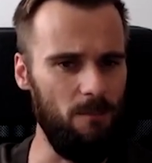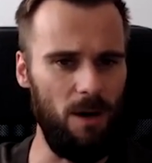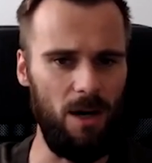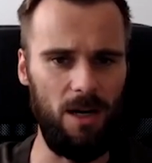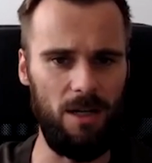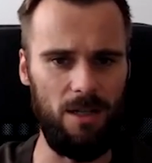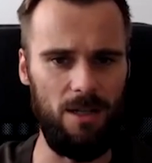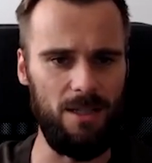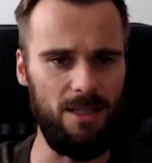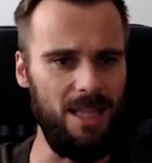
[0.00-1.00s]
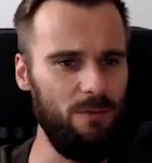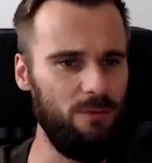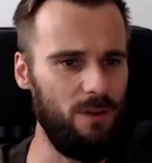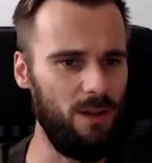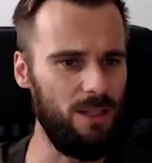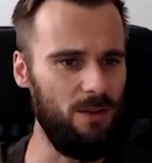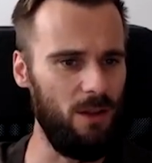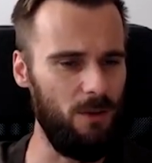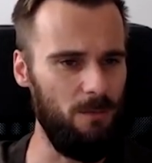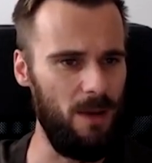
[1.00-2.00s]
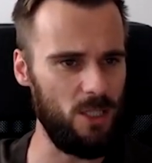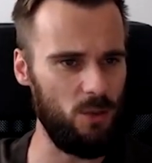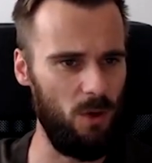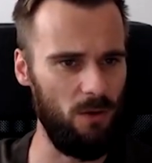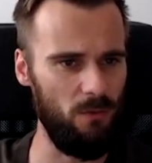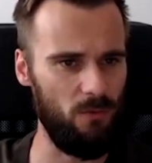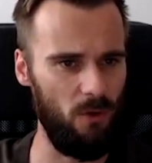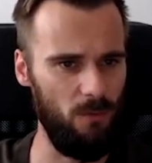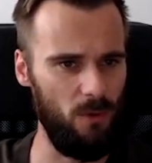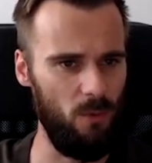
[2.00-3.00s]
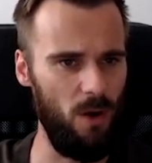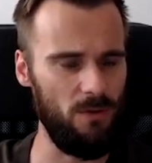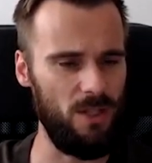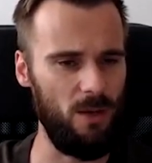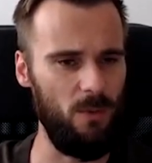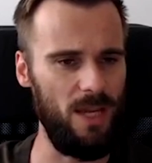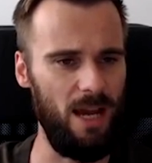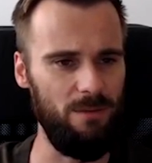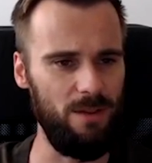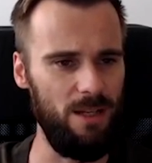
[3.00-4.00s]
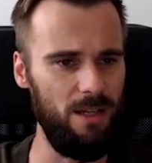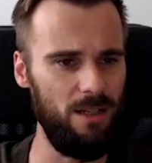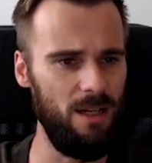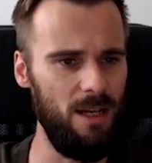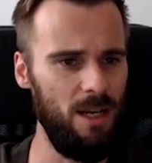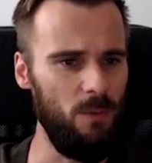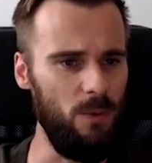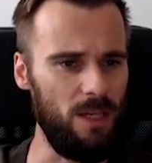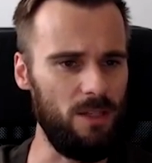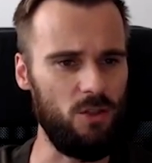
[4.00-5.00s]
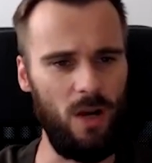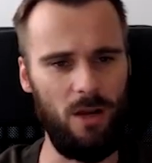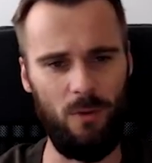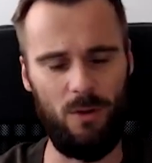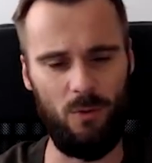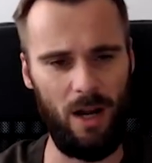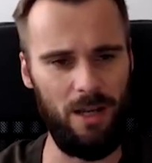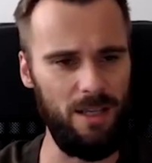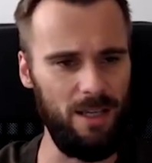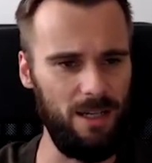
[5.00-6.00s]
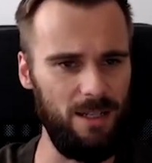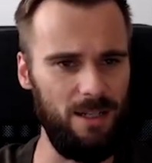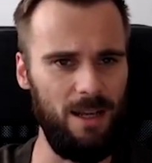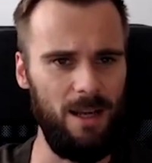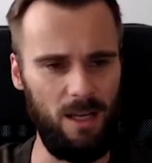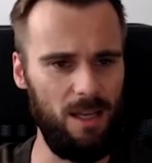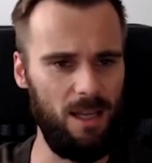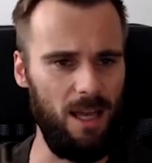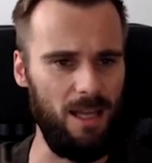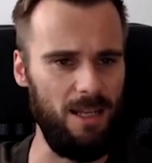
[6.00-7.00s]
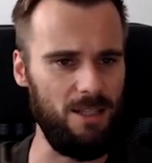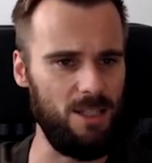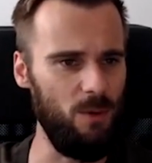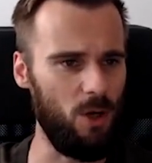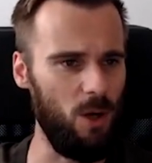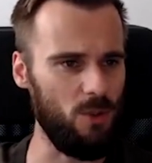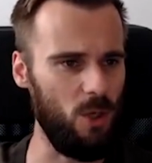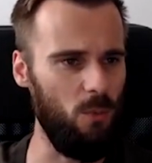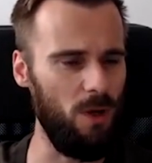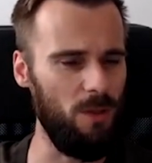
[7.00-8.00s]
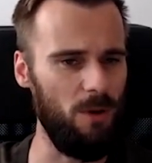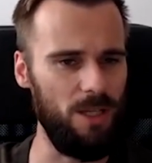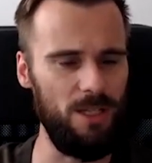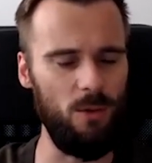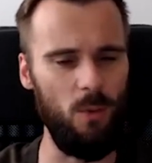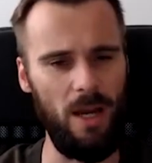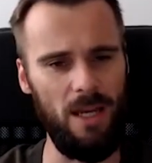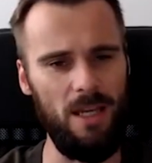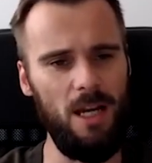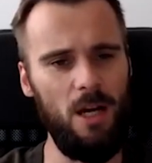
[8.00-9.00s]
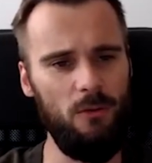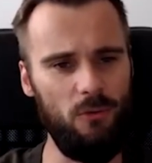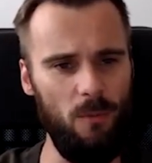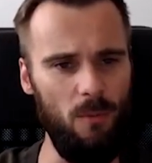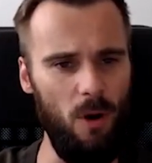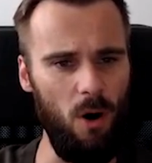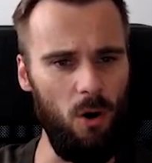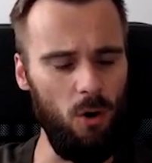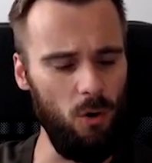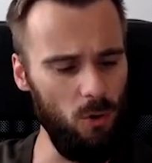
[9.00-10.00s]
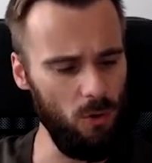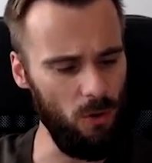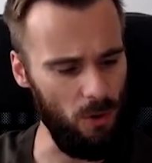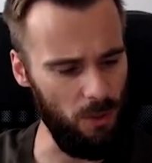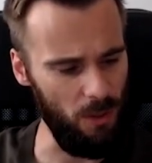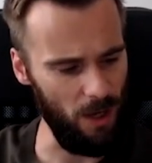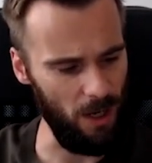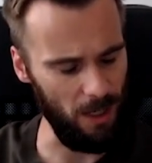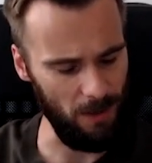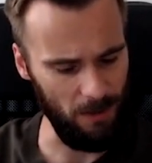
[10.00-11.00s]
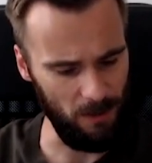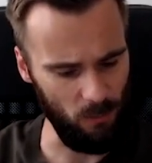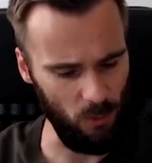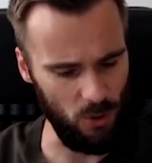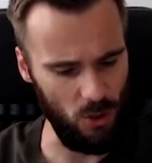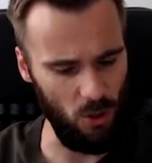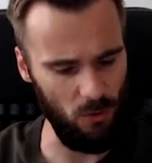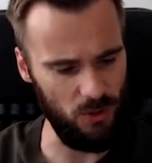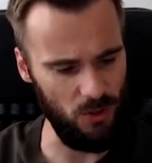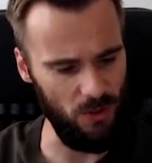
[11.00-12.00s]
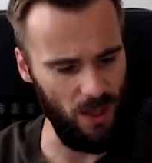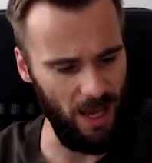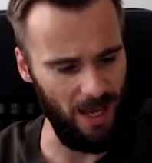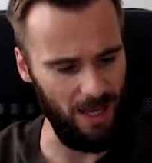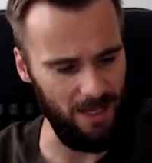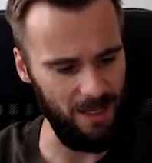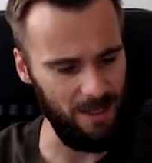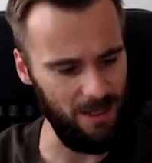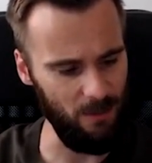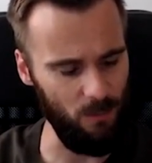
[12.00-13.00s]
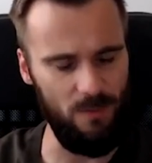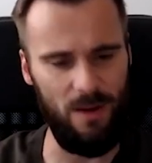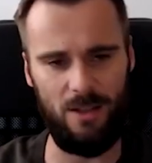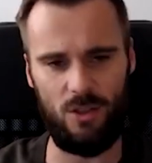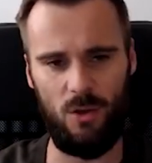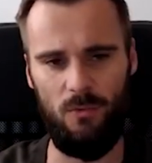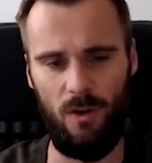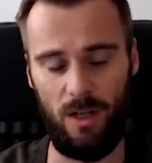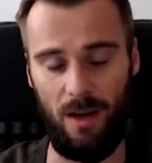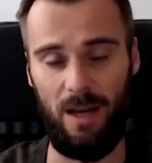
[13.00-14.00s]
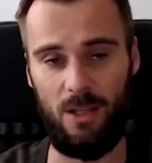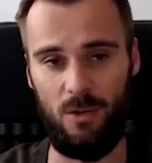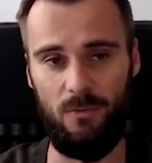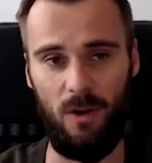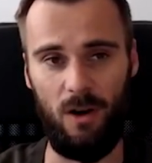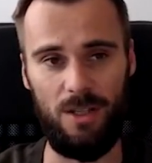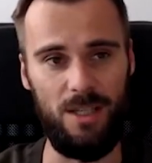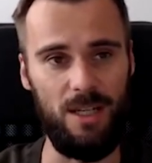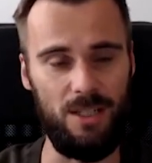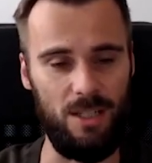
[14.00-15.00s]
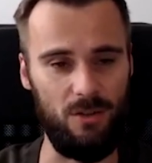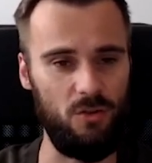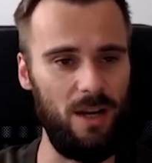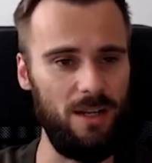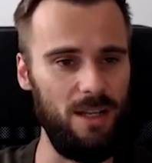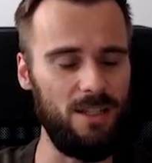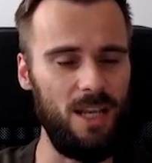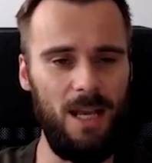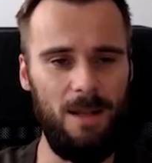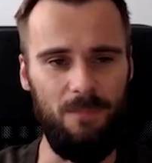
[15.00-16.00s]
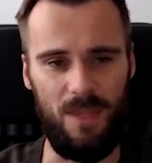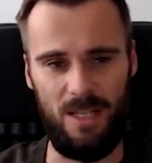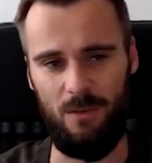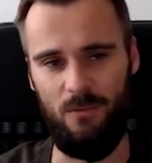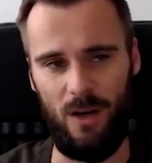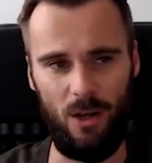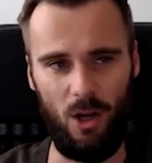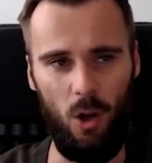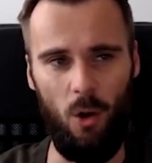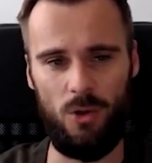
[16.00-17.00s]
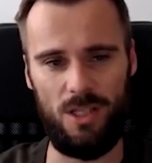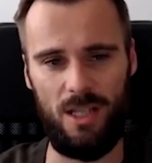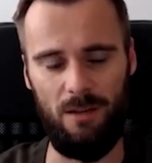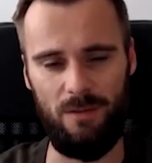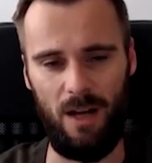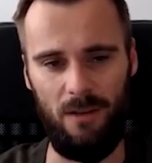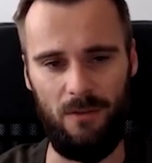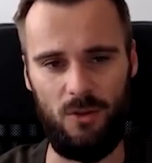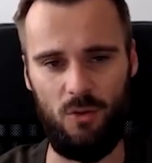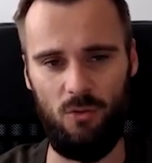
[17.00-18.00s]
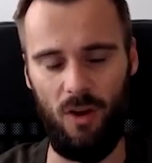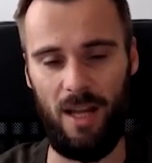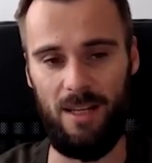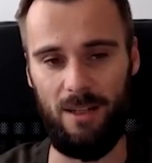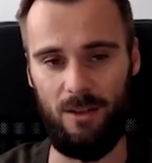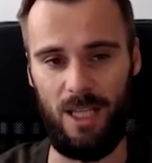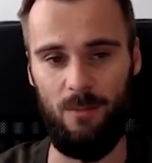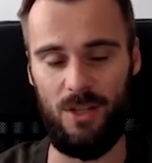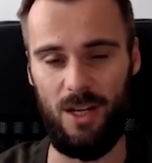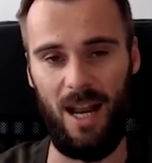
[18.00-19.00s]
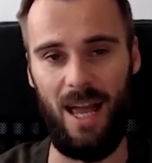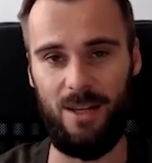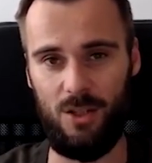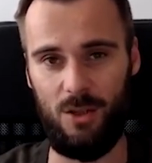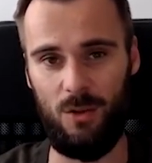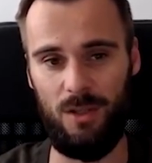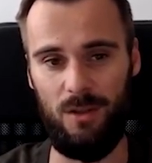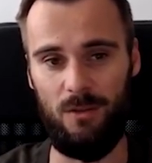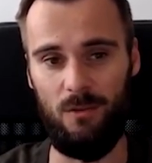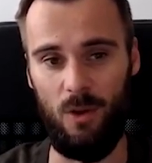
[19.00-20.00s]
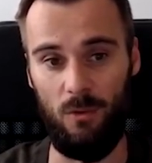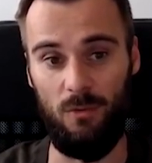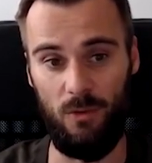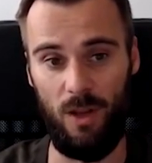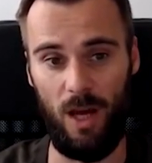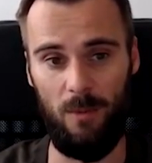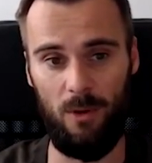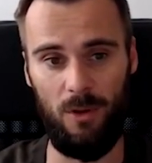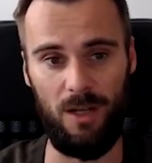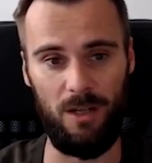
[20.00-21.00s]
but definitely not the best one from the ones that we have in here. We can try rewriting it and then see what it comes up with. But either way, from all the results that I had so far in years and years trying this is the very closest that I've gotten to writing emails that are actually, phenomenal. They are